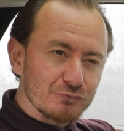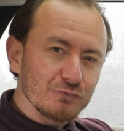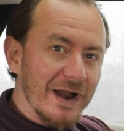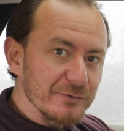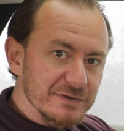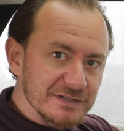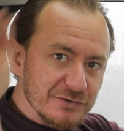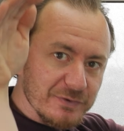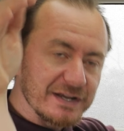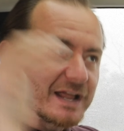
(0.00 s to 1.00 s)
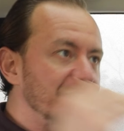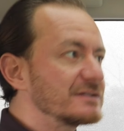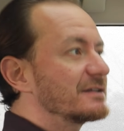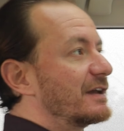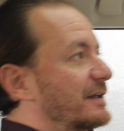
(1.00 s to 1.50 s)
rounded
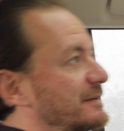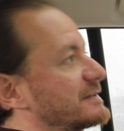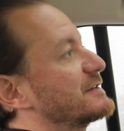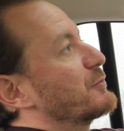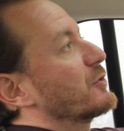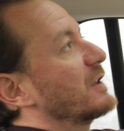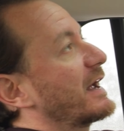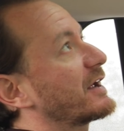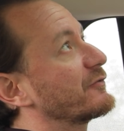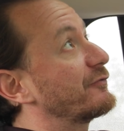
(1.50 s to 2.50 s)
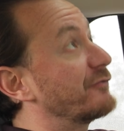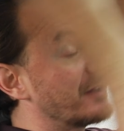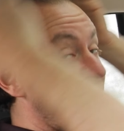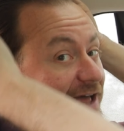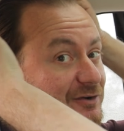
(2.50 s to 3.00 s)
greenhouse. This is more like
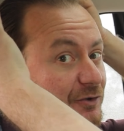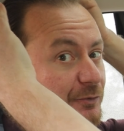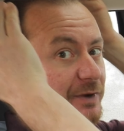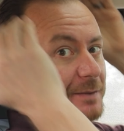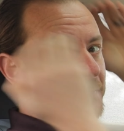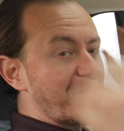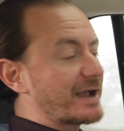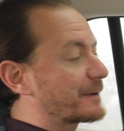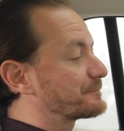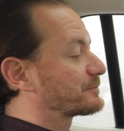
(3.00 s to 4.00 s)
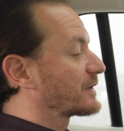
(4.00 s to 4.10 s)
flat all the way back.